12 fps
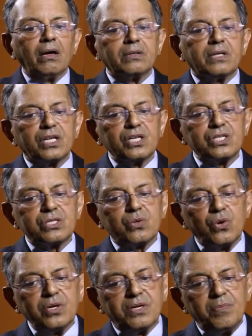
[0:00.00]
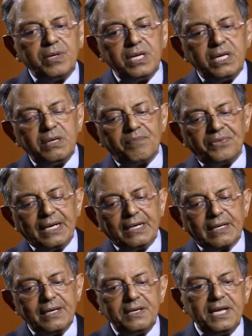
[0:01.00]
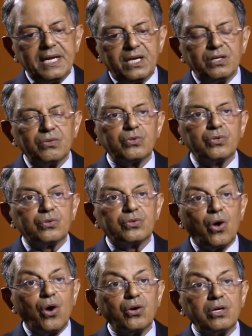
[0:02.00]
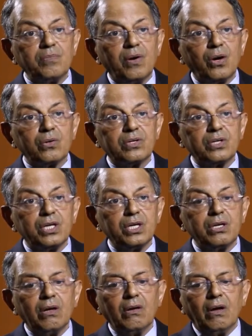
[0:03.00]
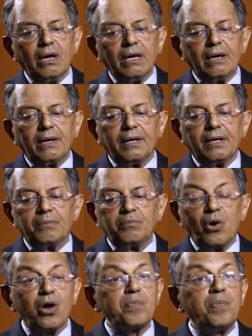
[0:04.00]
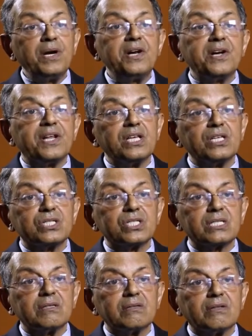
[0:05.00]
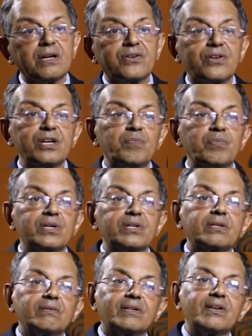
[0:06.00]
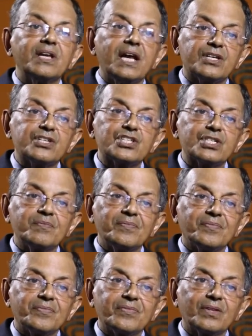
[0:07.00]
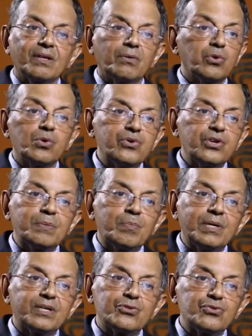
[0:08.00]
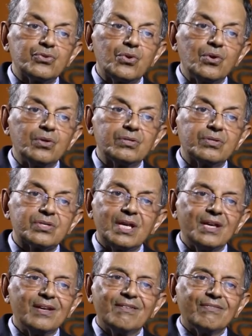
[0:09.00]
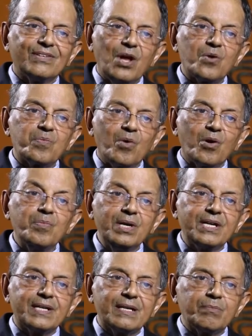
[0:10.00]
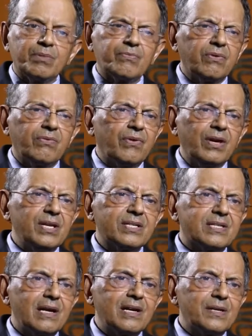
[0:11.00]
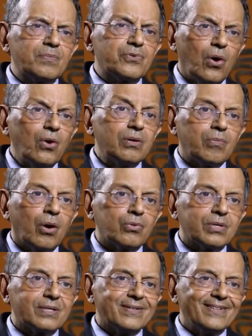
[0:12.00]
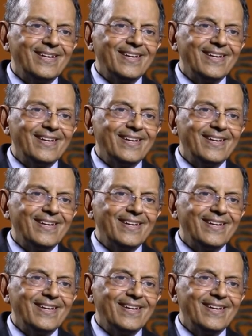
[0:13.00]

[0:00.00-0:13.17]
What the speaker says: There is going to be a clinic to talk about the morbidities that treatment creates. Now, no treatment, as you know, is without morbidity, but we very seldom talk about it.